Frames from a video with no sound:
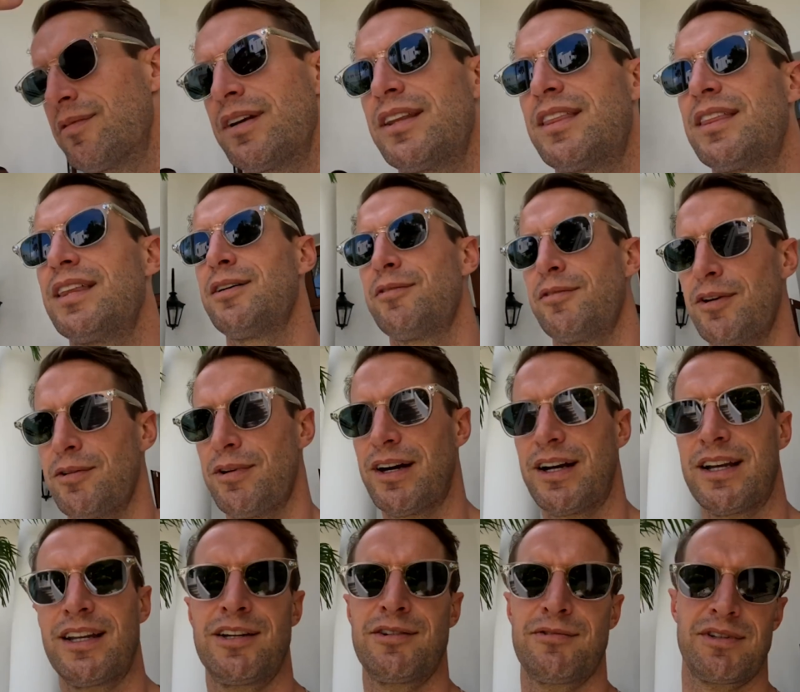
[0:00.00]
We thought we were
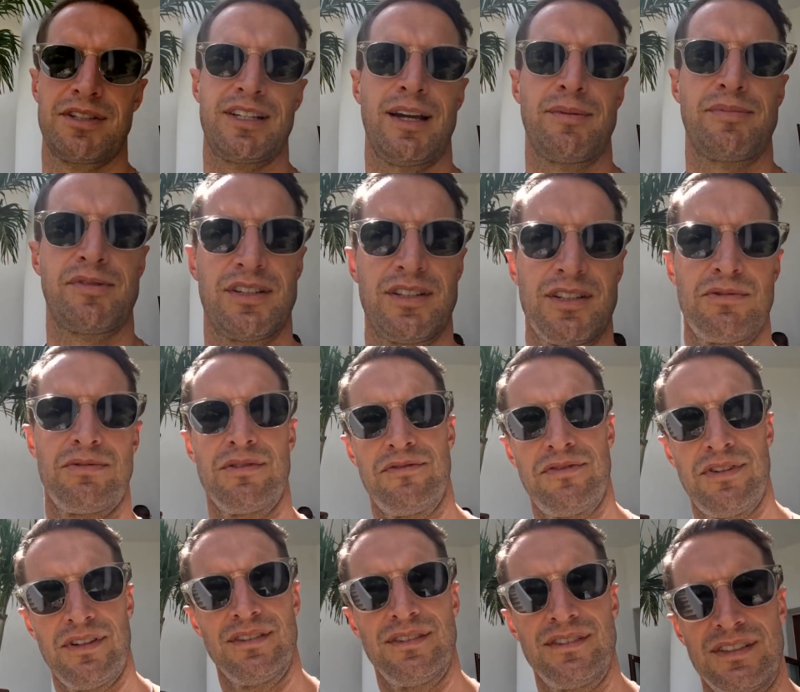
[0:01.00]
walking into reception, so we
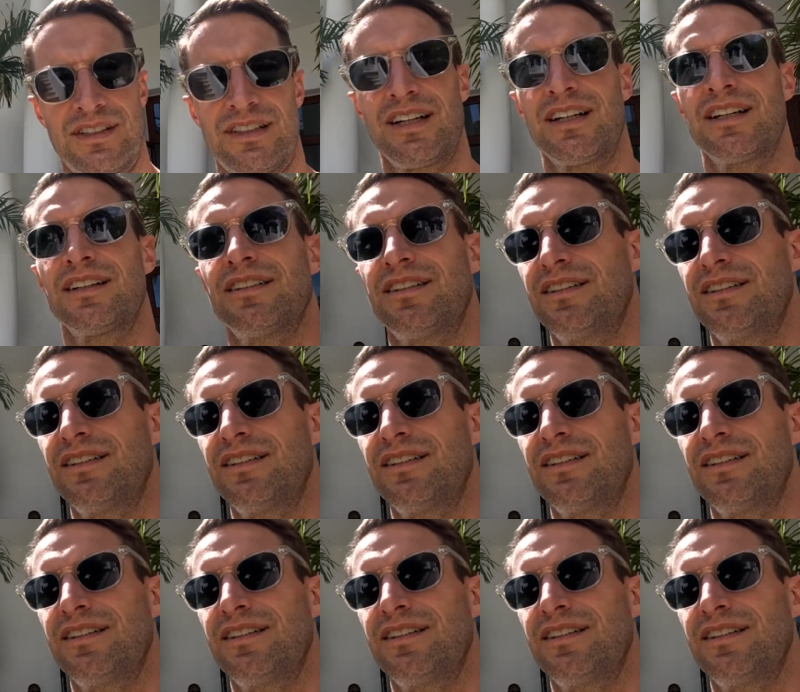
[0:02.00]
fell in this guy